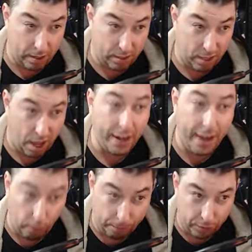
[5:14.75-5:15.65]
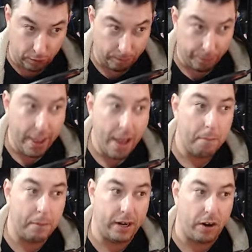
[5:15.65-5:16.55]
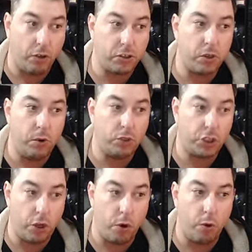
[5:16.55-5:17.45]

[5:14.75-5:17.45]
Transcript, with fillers: unhelpful, but it also shows